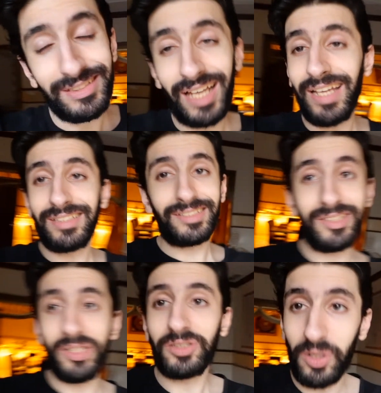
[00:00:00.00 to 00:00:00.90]
I
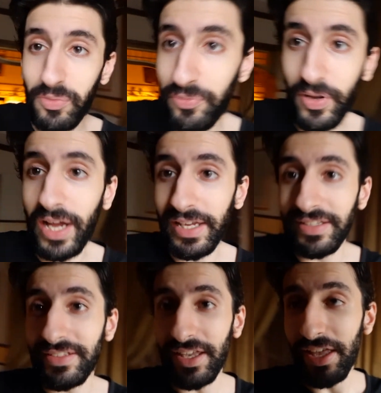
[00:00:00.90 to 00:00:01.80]
still don't
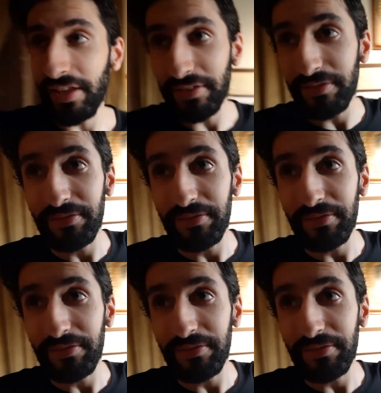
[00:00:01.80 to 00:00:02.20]
find it,